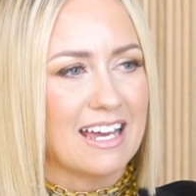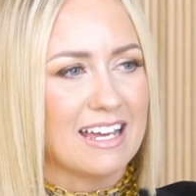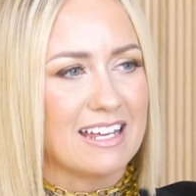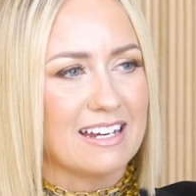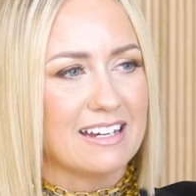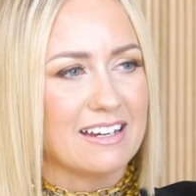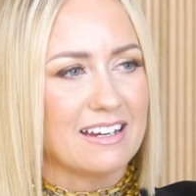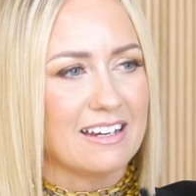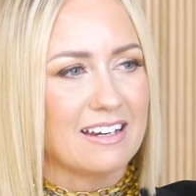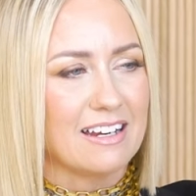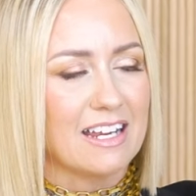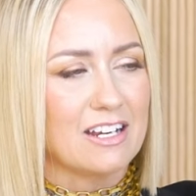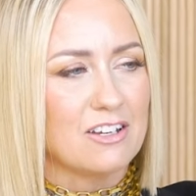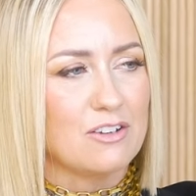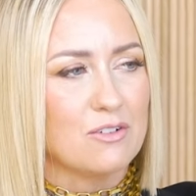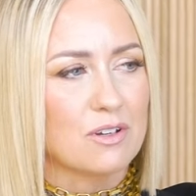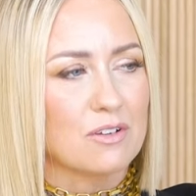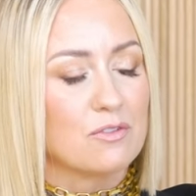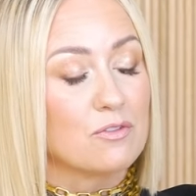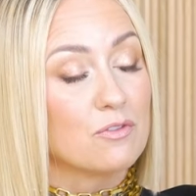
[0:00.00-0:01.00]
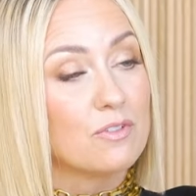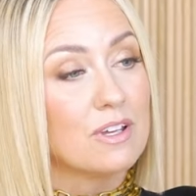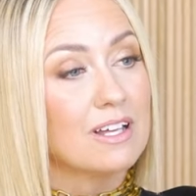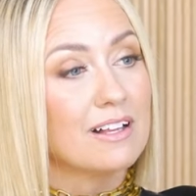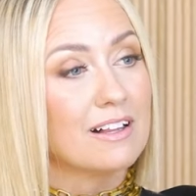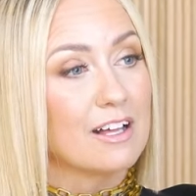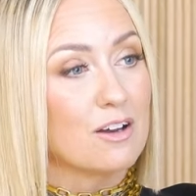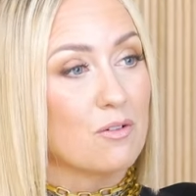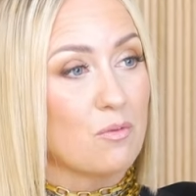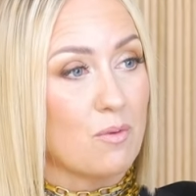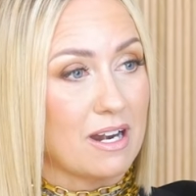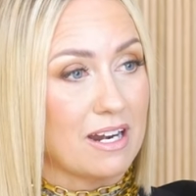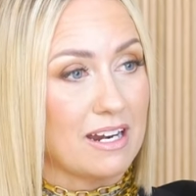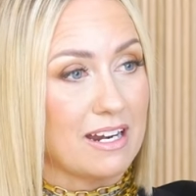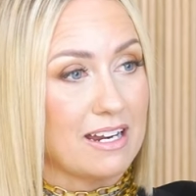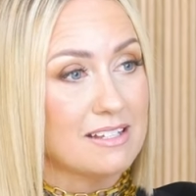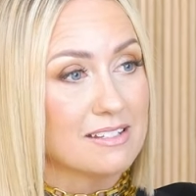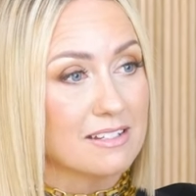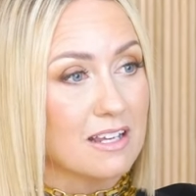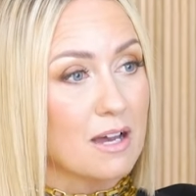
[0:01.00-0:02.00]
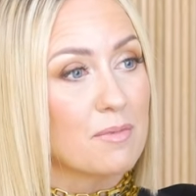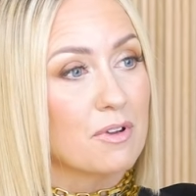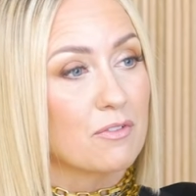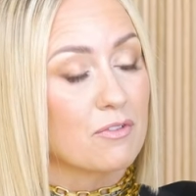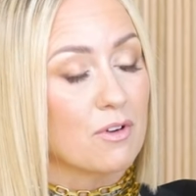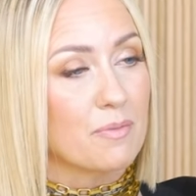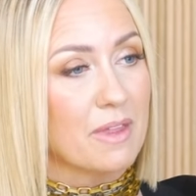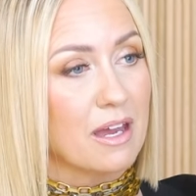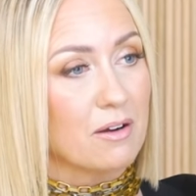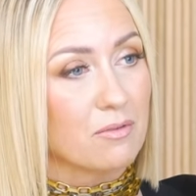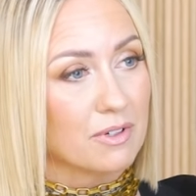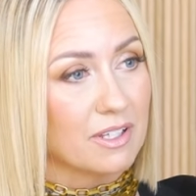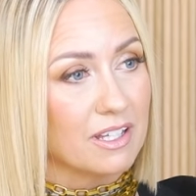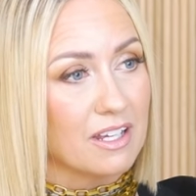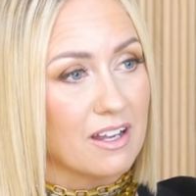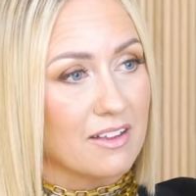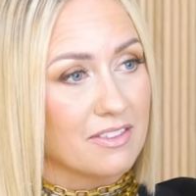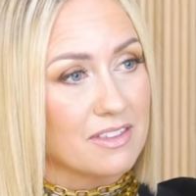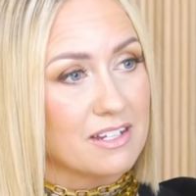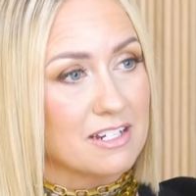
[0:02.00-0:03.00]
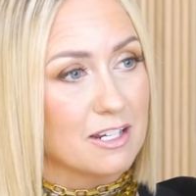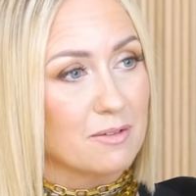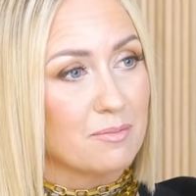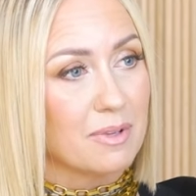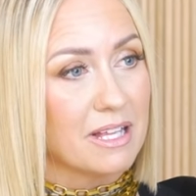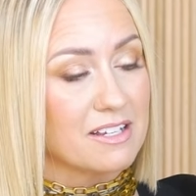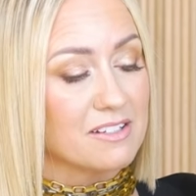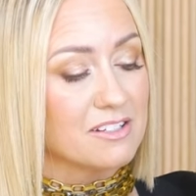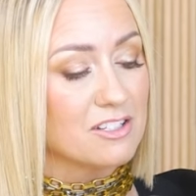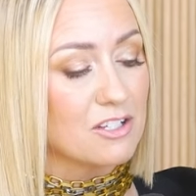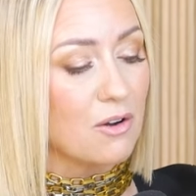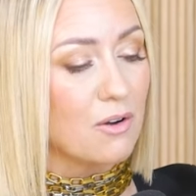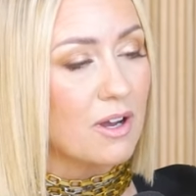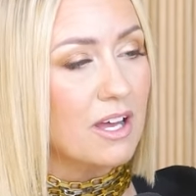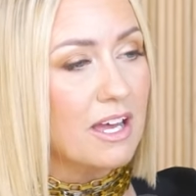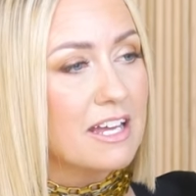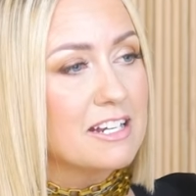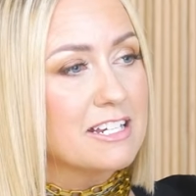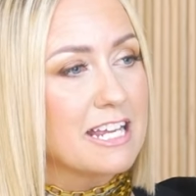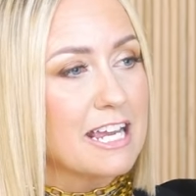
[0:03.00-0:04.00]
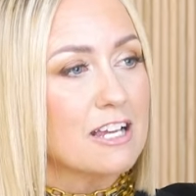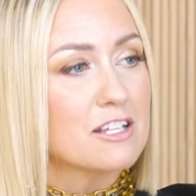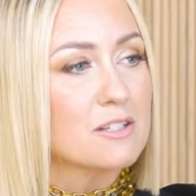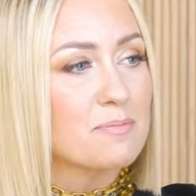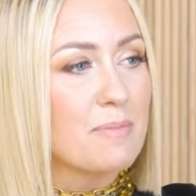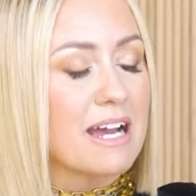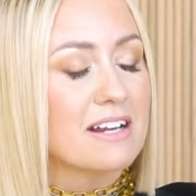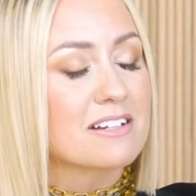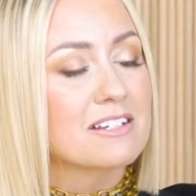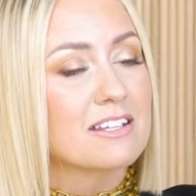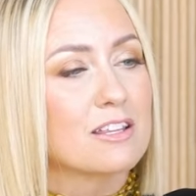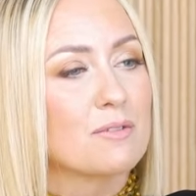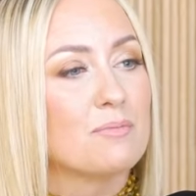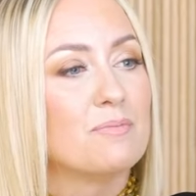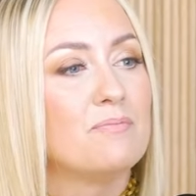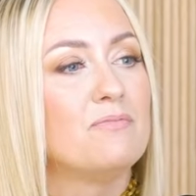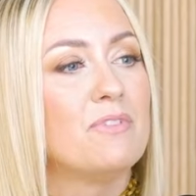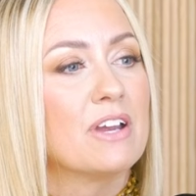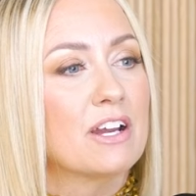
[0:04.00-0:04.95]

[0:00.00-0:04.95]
and and you can feel it when it is coming from that really authentic place. So take us back to the mm-hmm.